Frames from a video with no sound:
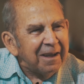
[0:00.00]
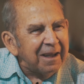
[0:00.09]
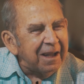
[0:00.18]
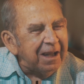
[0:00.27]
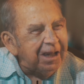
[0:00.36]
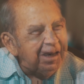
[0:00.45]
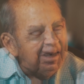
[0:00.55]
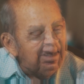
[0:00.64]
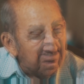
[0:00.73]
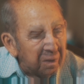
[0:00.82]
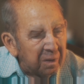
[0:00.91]

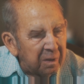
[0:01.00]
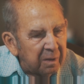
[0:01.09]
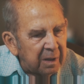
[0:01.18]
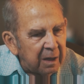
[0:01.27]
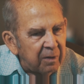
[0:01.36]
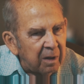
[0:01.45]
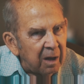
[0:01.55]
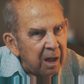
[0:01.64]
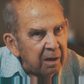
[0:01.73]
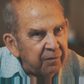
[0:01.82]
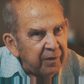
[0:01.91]
And there were a
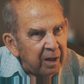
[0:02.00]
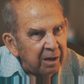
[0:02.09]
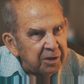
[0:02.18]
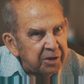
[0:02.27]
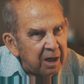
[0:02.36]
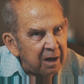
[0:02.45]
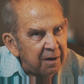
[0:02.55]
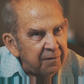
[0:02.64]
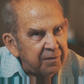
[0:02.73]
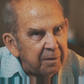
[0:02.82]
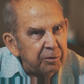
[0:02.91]
lot of fellows
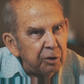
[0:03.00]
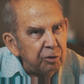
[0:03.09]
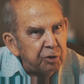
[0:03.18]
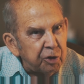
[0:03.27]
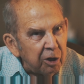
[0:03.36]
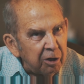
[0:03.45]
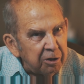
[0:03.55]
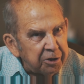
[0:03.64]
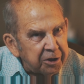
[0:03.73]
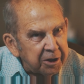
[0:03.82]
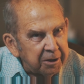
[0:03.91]
there from New
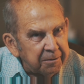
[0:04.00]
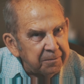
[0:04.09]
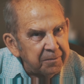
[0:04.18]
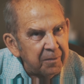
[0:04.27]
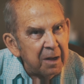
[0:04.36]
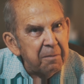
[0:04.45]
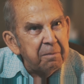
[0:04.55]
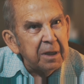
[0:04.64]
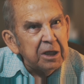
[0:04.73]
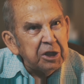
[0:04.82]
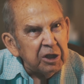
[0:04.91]
Jersey,
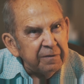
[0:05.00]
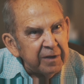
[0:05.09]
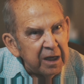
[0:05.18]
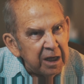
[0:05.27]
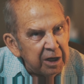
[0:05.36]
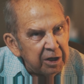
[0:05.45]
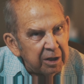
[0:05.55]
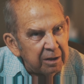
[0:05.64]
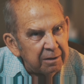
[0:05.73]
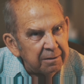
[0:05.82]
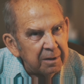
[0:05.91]

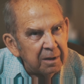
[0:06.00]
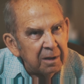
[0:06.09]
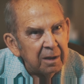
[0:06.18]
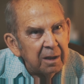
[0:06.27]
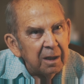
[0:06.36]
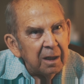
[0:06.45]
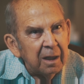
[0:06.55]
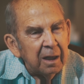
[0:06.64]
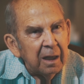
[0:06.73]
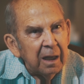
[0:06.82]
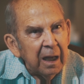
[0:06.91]
Pennsylvania,
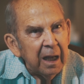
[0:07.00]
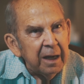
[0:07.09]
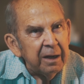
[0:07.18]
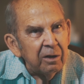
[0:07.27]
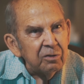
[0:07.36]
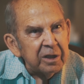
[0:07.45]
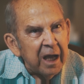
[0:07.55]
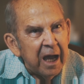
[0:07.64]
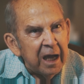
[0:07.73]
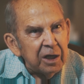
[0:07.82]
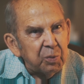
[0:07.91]
and those
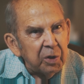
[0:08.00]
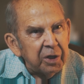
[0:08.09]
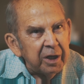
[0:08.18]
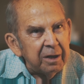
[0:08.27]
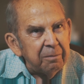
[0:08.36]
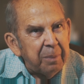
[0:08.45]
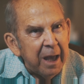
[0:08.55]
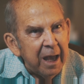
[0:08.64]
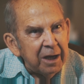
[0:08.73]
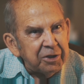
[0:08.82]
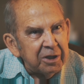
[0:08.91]
guys were getting
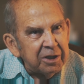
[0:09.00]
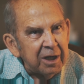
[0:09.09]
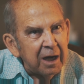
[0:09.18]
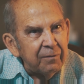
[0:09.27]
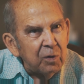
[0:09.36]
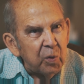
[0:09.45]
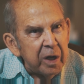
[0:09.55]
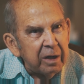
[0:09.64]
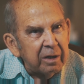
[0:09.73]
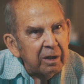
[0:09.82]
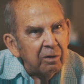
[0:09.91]
passes every
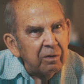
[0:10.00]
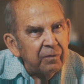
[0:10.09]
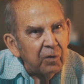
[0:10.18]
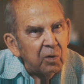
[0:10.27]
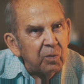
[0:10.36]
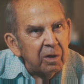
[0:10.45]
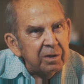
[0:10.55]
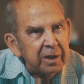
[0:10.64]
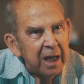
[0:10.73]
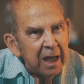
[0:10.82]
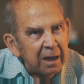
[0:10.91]
week to go to Fort Worth,
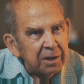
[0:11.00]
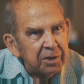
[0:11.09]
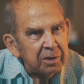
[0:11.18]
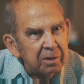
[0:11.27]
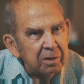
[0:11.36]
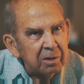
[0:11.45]
Dallas.